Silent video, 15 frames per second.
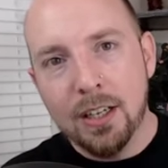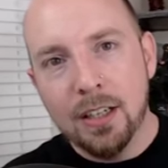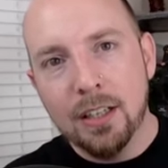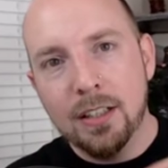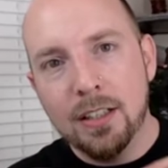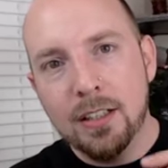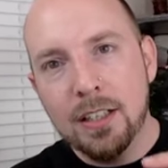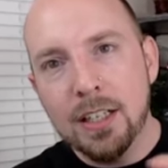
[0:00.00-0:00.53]

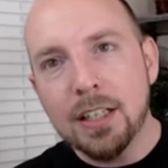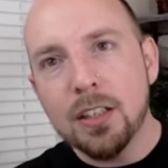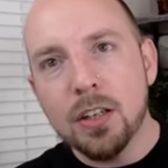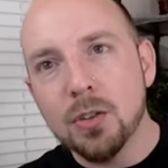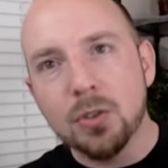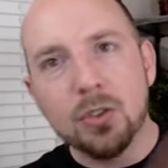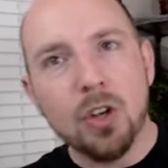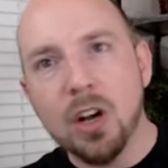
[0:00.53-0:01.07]
Nick
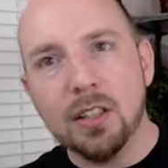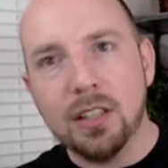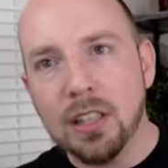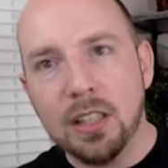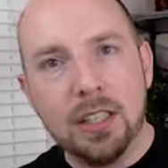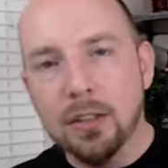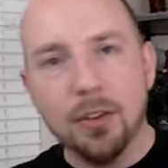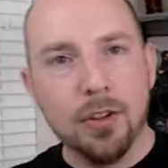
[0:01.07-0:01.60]
goes on to
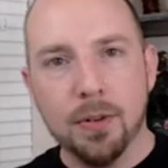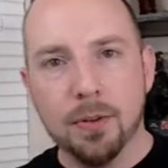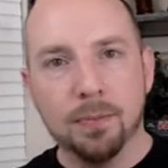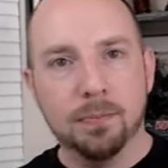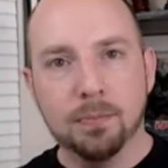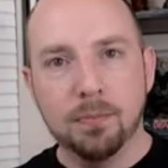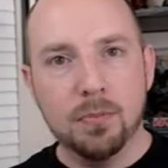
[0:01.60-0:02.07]
kill them